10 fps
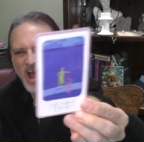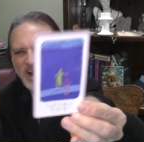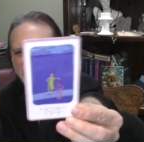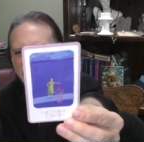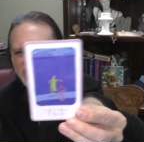
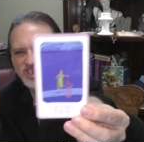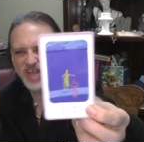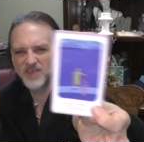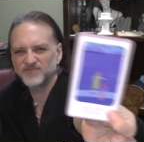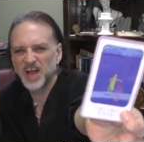hearts away. She's
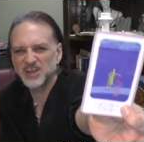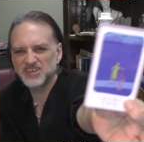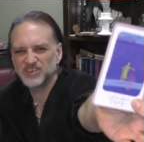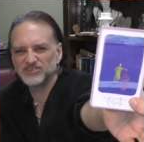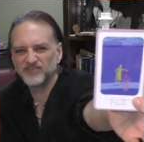like, fuck
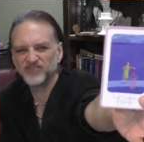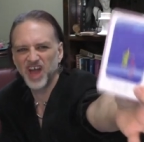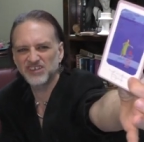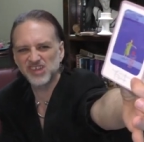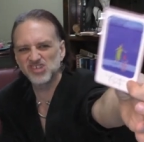you, and
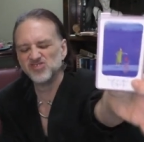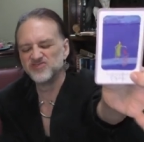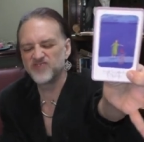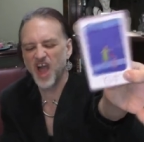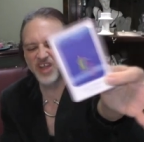fuck you,
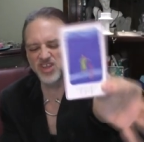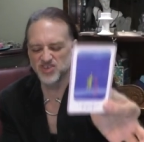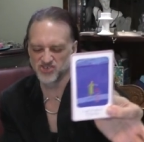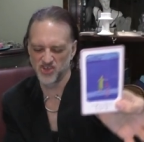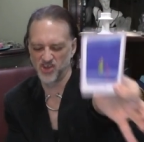and fuck
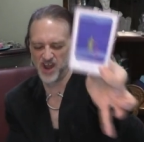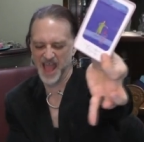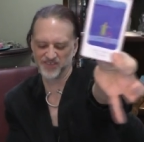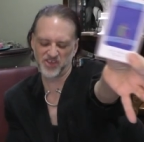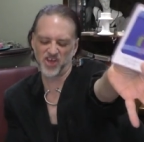you, and you're an
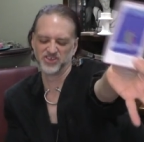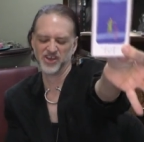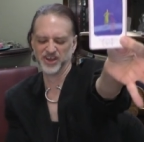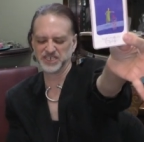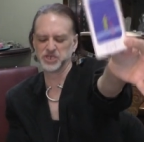asshole, and
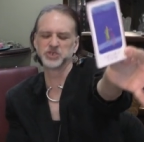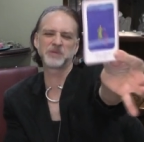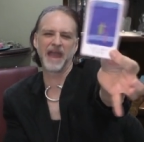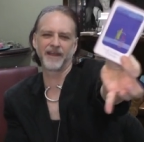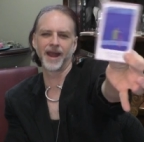you're a
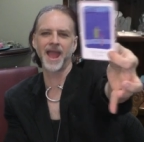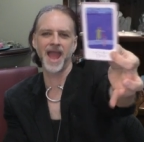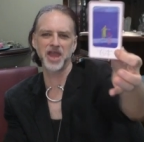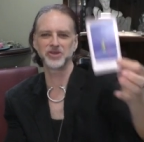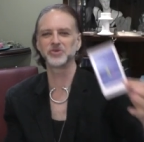douchebag, and
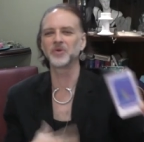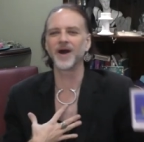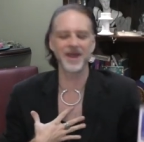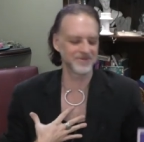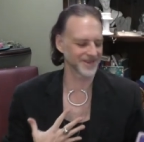I hate you.
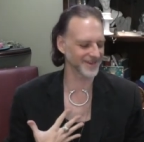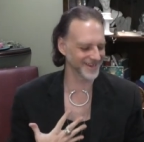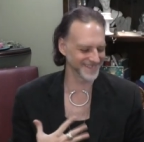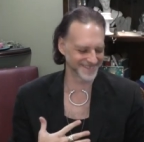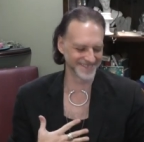Why?
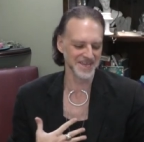Because